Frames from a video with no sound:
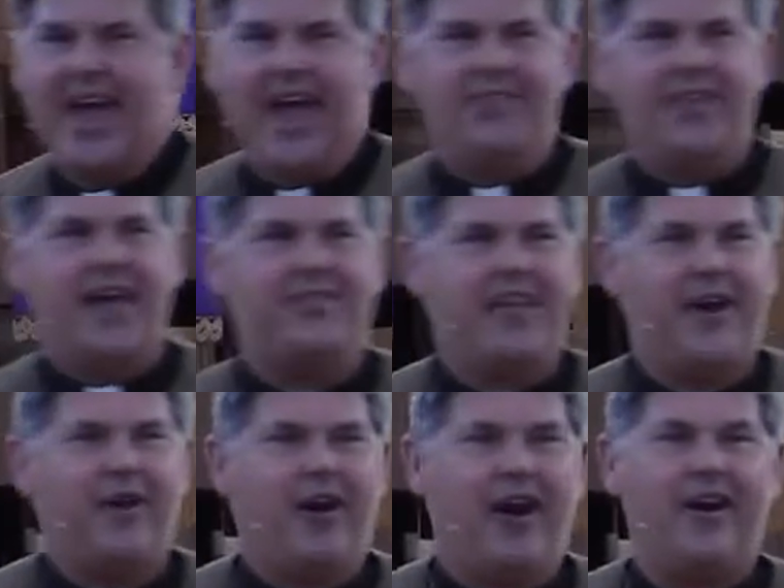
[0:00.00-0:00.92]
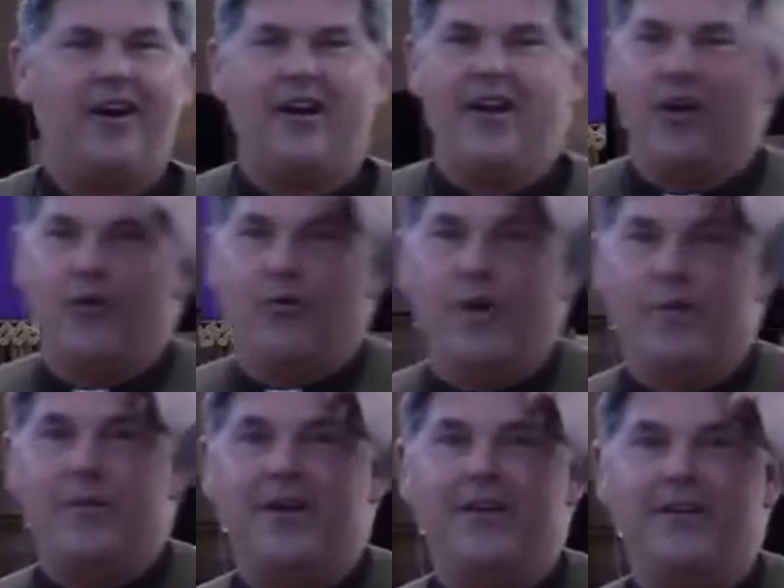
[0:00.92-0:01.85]
and that there are
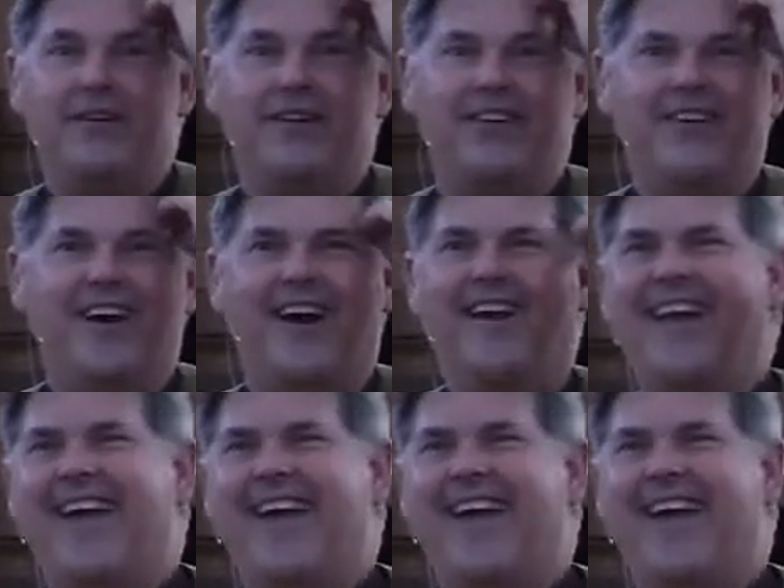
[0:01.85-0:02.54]
women. Uh,